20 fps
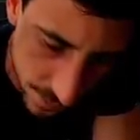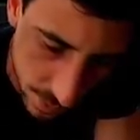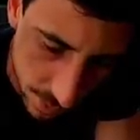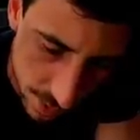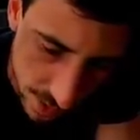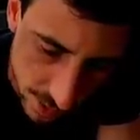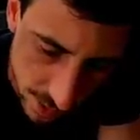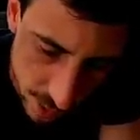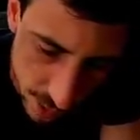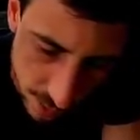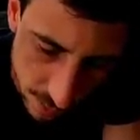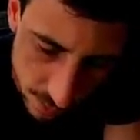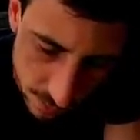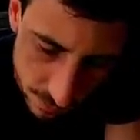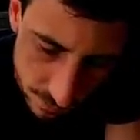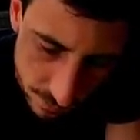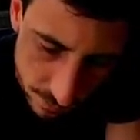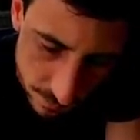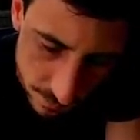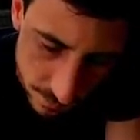32.
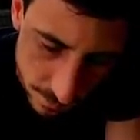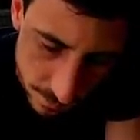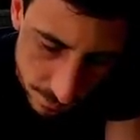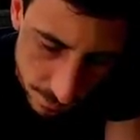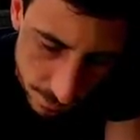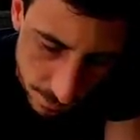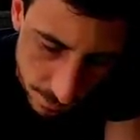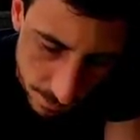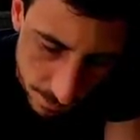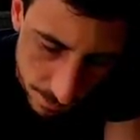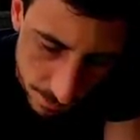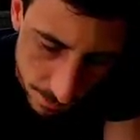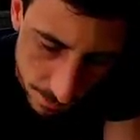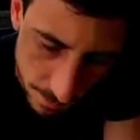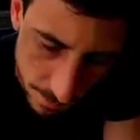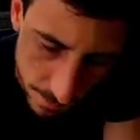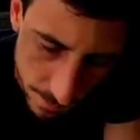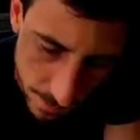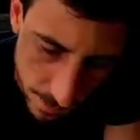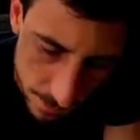
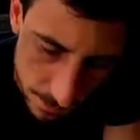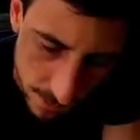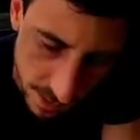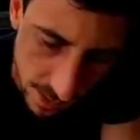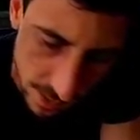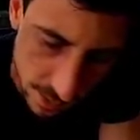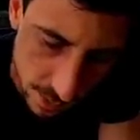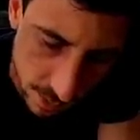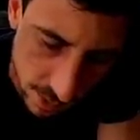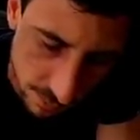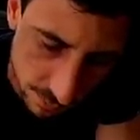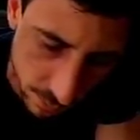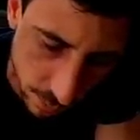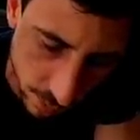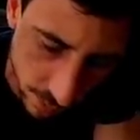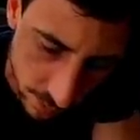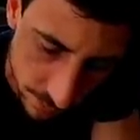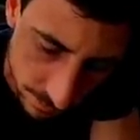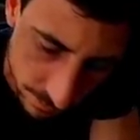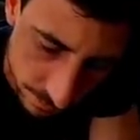We got
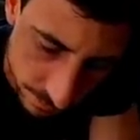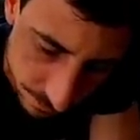34.